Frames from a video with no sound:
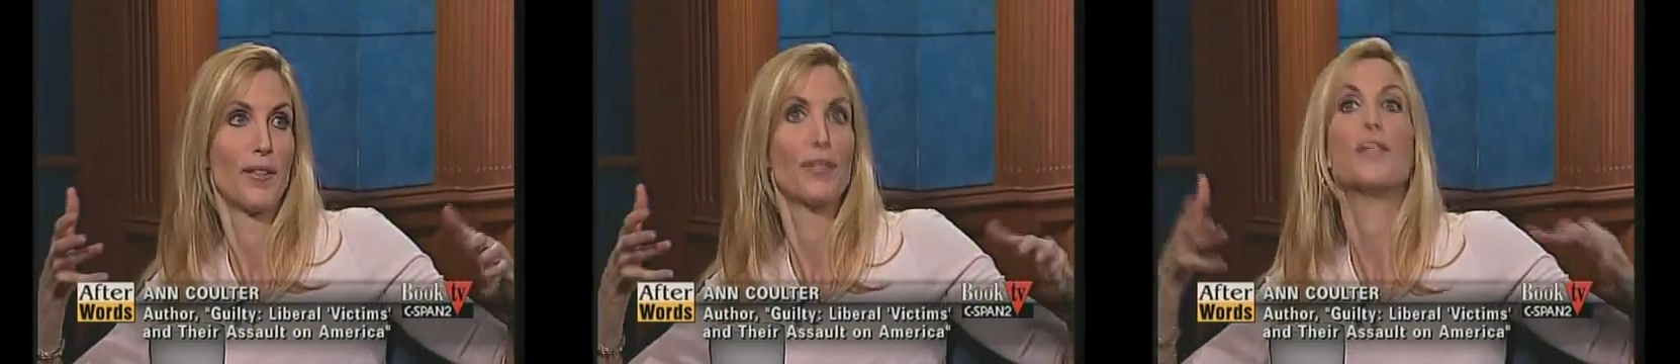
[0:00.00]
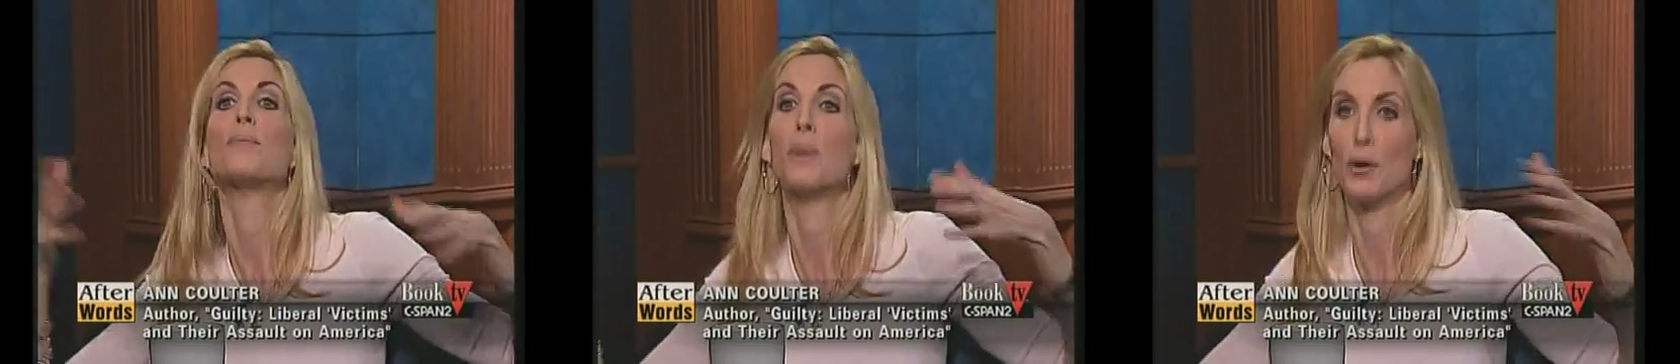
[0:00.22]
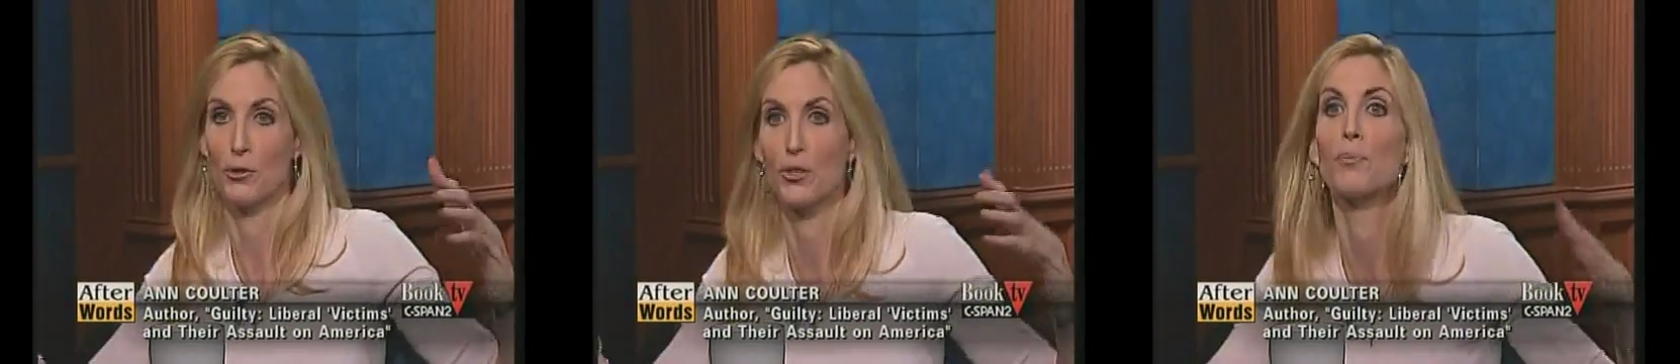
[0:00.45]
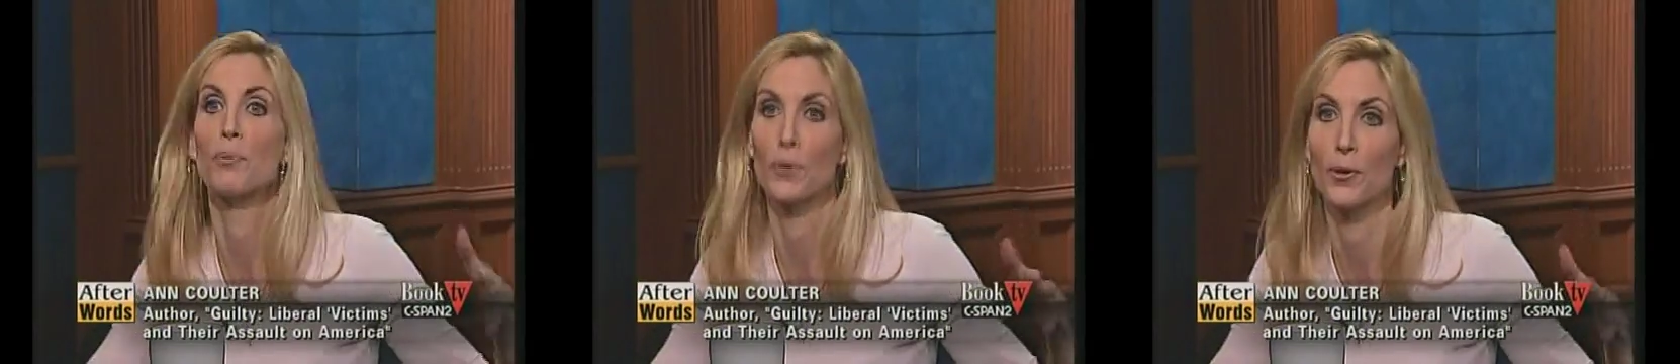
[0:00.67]
the
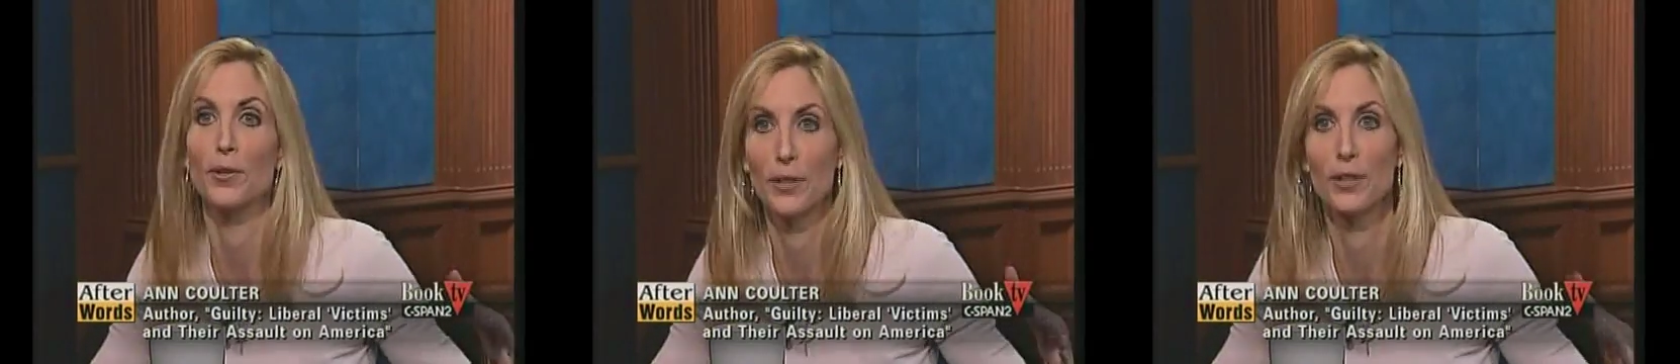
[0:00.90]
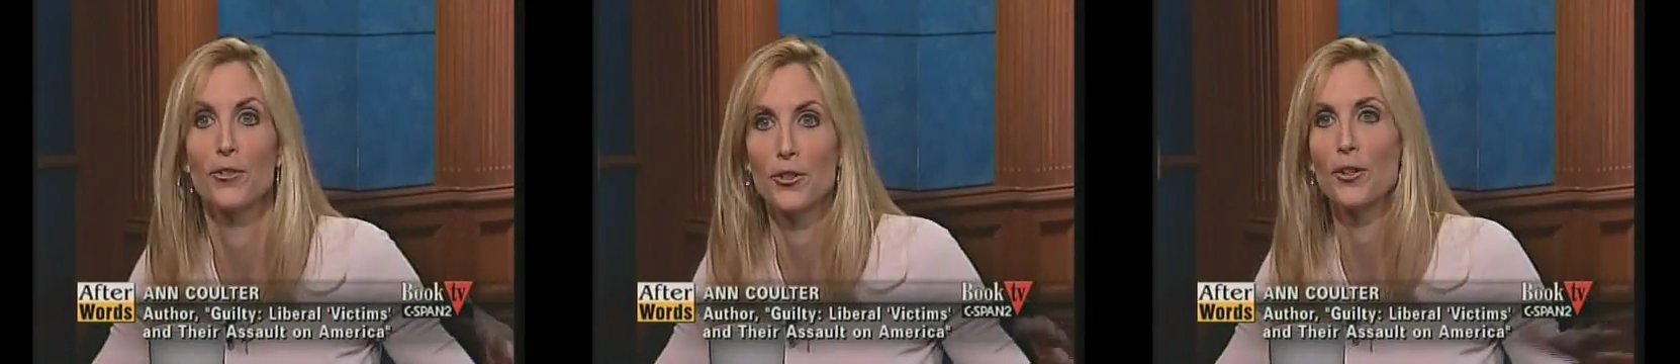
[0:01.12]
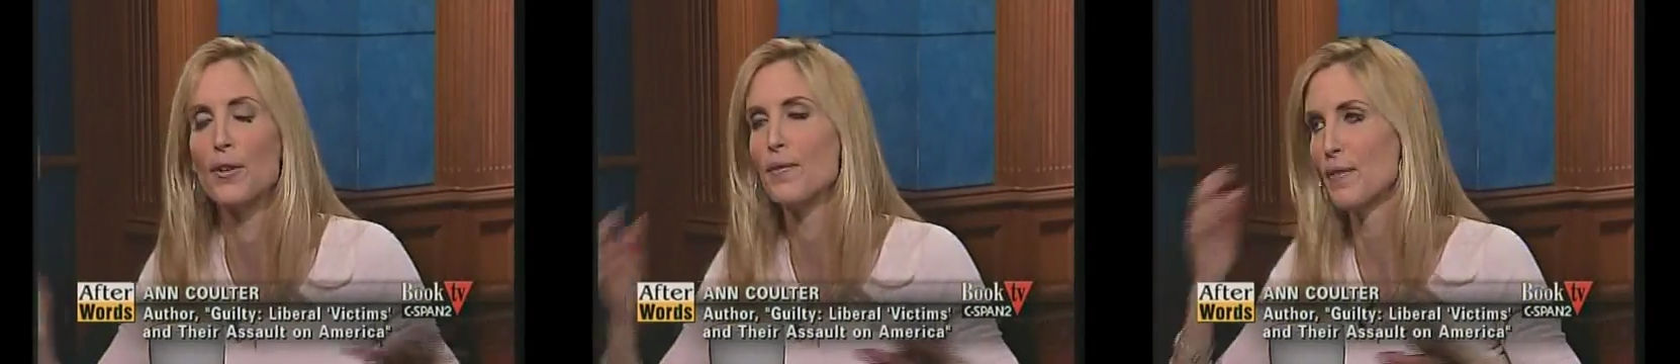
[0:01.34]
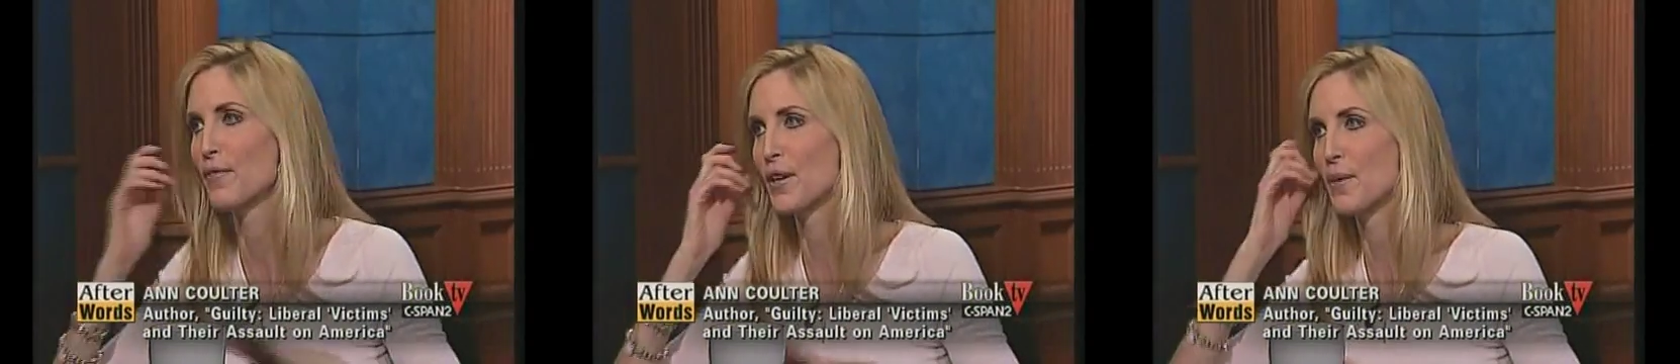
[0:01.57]
most important
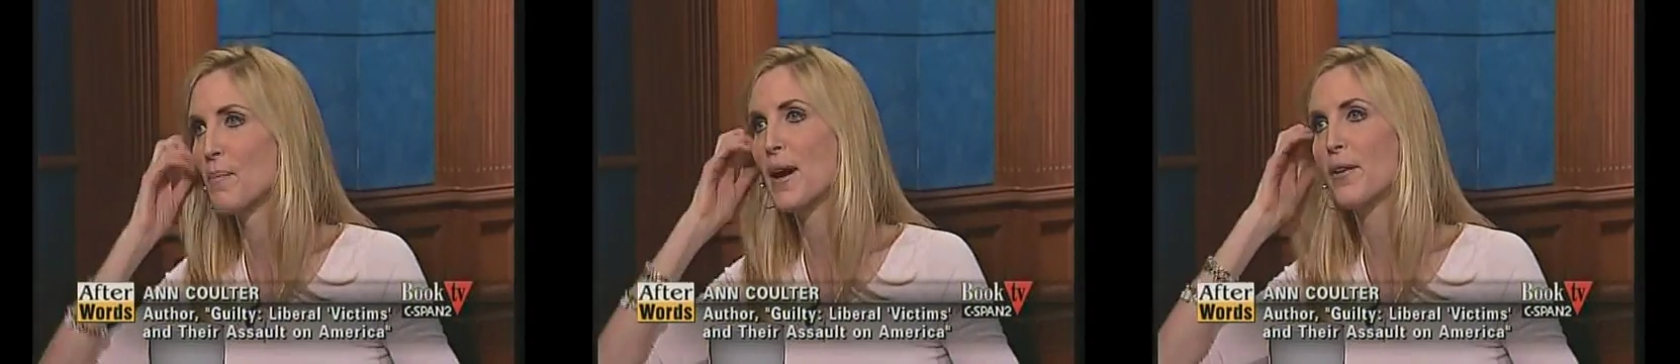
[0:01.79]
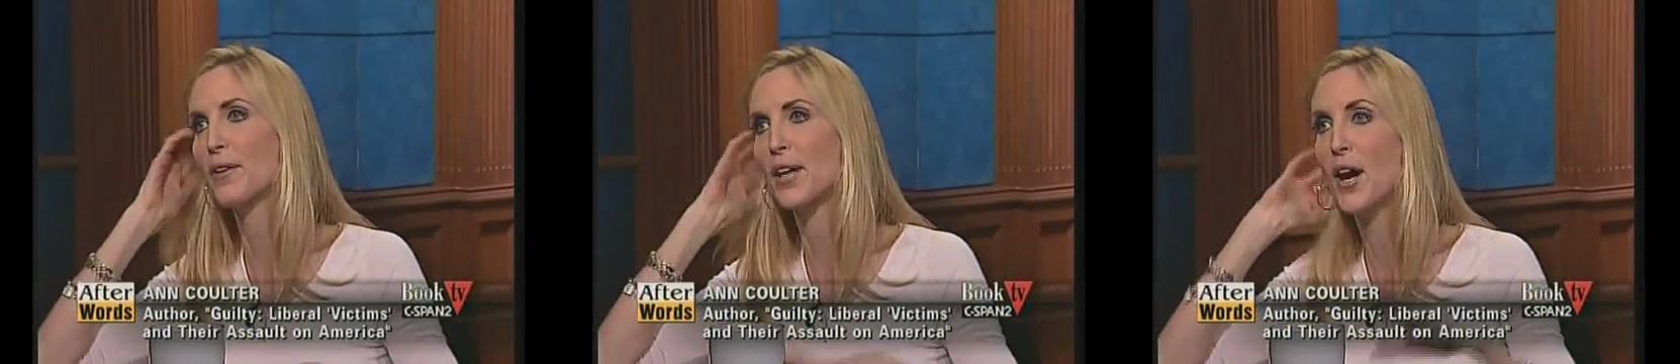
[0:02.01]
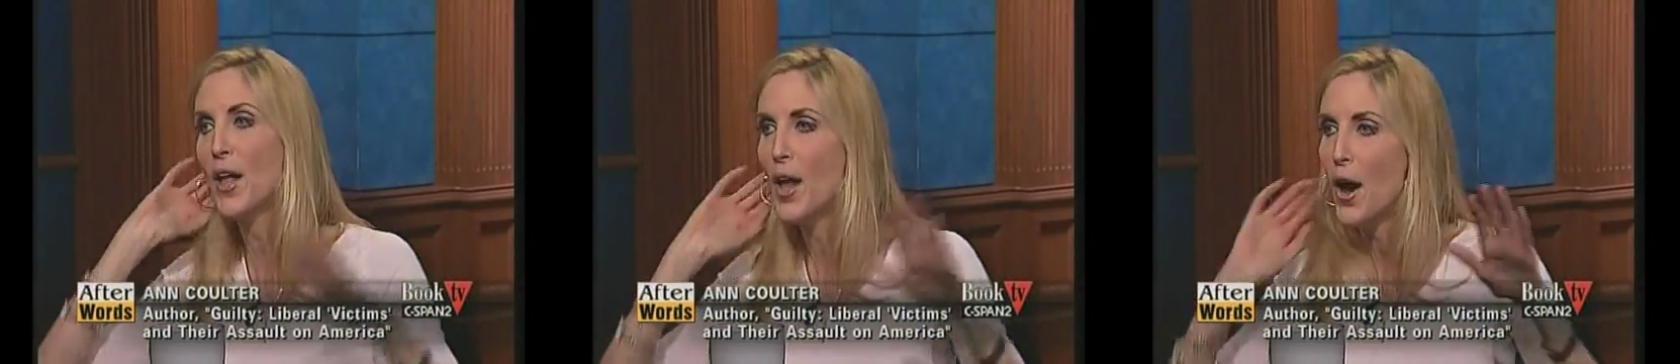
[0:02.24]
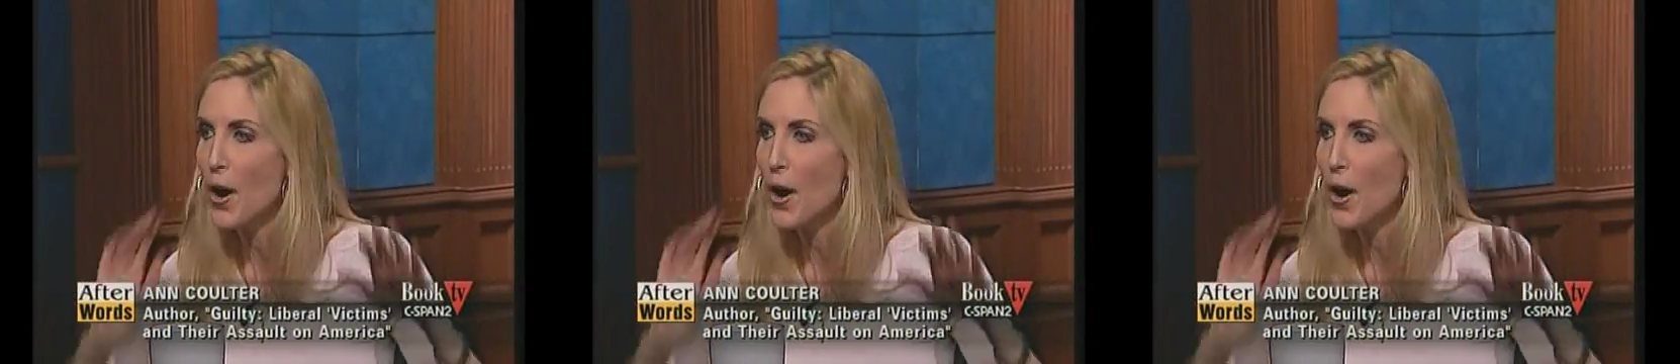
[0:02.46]
conservative in America.